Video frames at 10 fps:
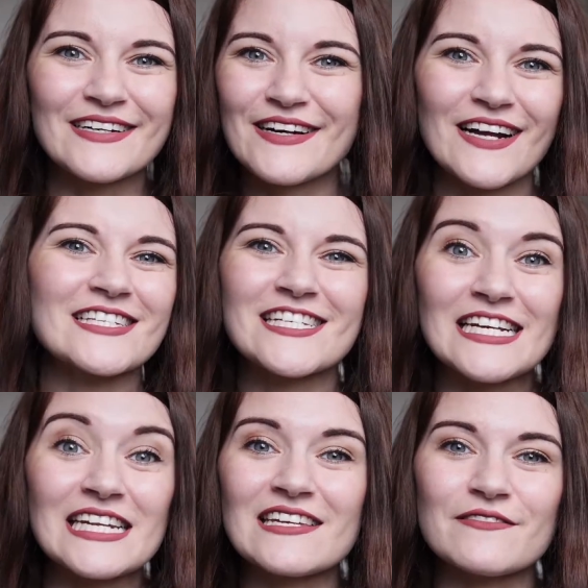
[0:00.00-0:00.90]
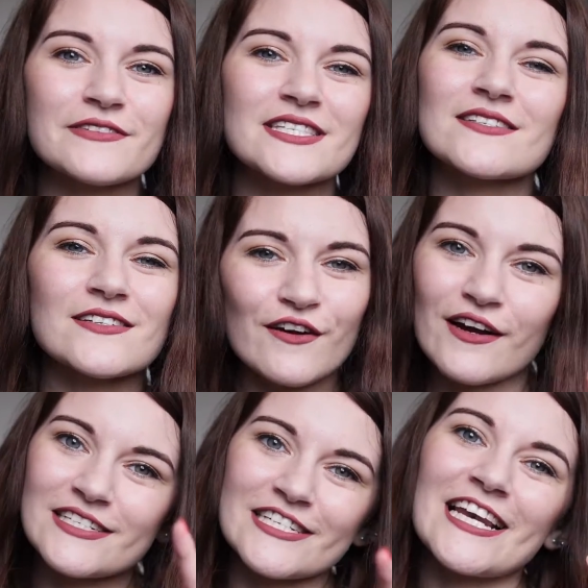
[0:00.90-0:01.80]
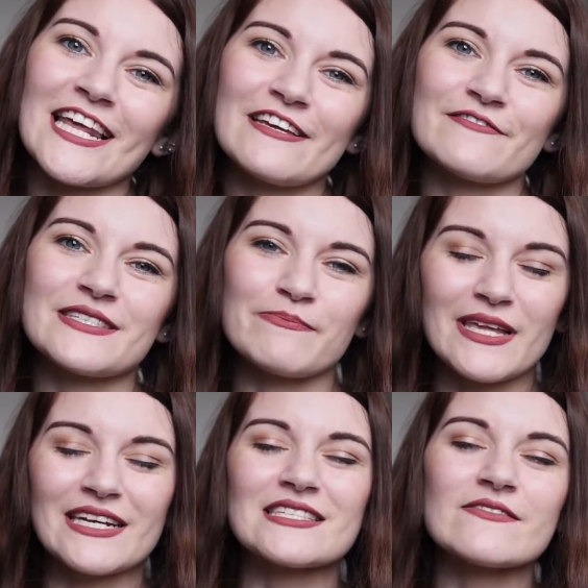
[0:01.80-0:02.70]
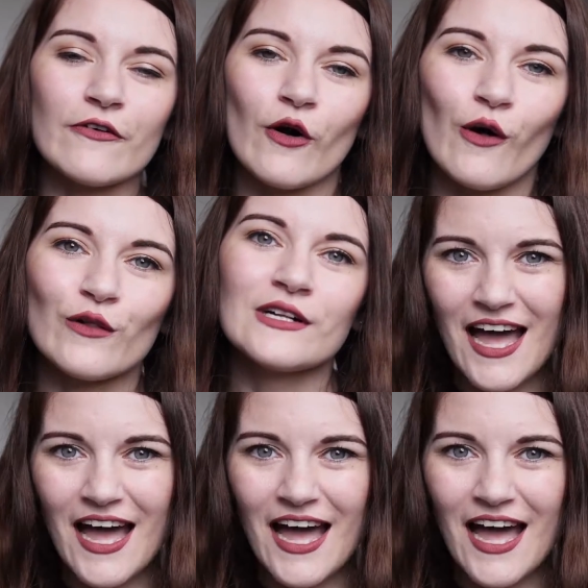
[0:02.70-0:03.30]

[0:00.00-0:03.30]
crunchy leaves crunchy leaves mean it's fall.